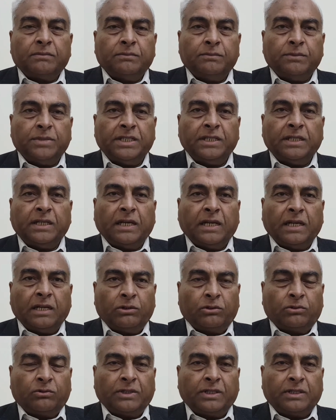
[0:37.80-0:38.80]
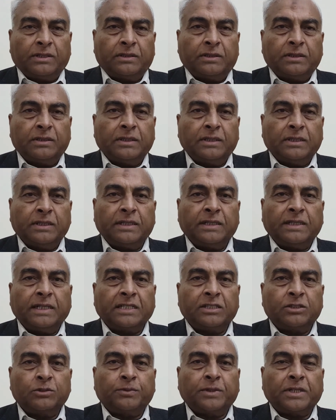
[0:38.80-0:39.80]
be eloquent in
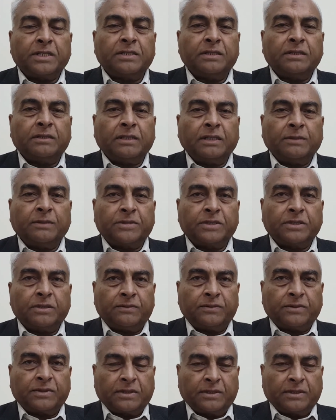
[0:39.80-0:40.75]
expressing themselves.